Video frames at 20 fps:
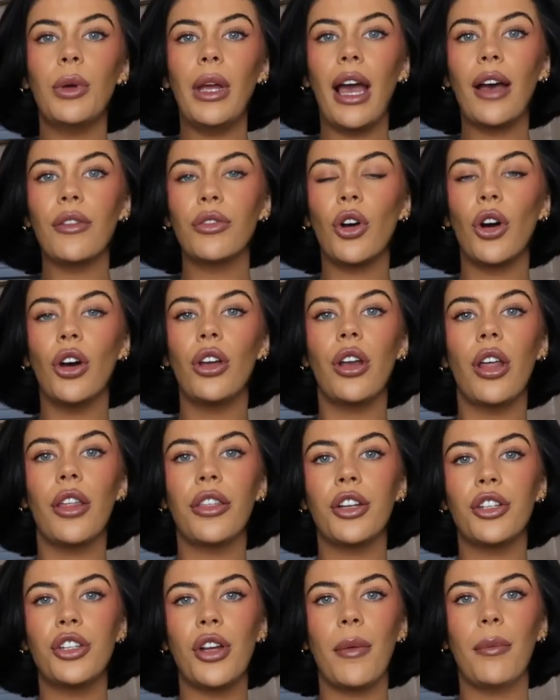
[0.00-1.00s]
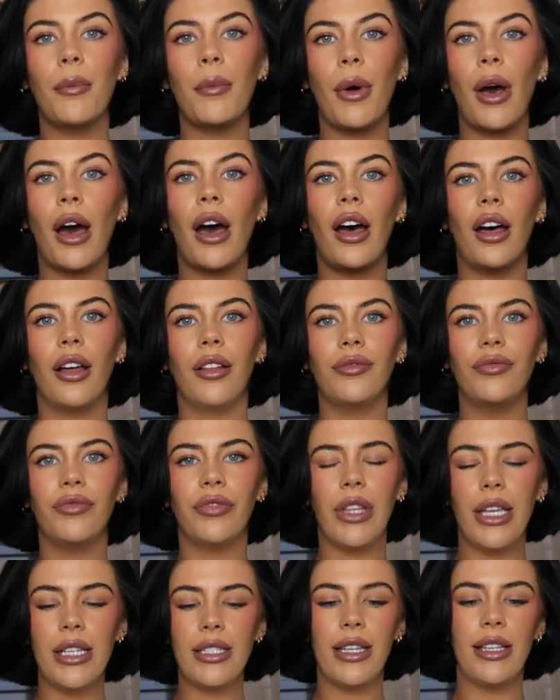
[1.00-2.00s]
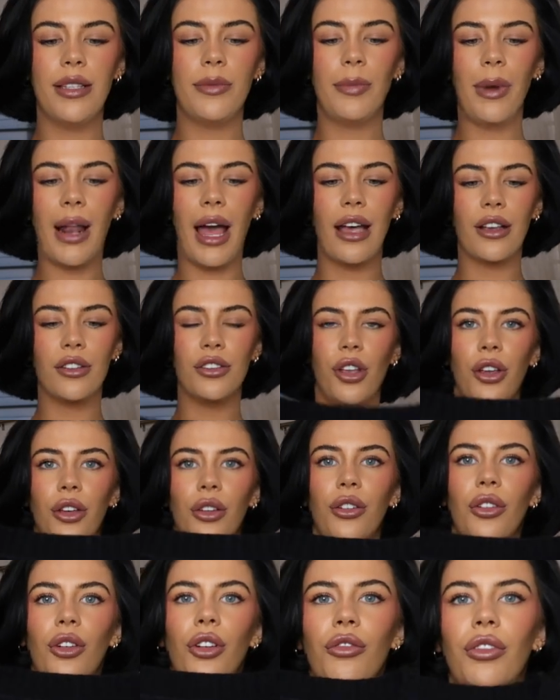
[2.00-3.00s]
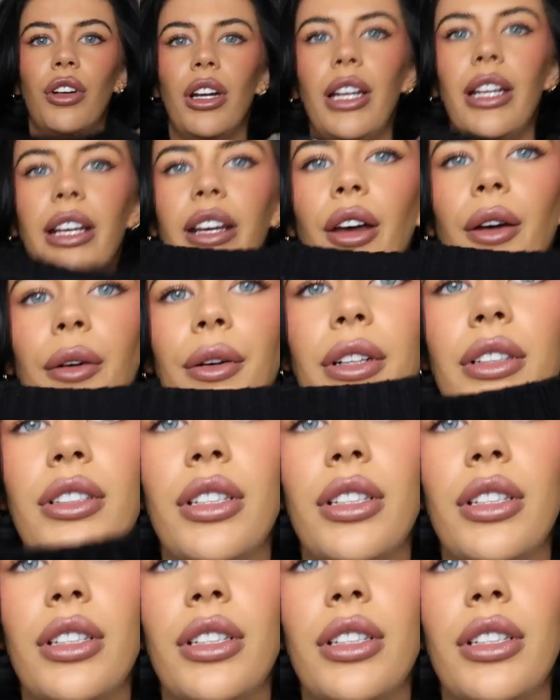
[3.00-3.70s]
we have got another jumper. This is black, so you're not really going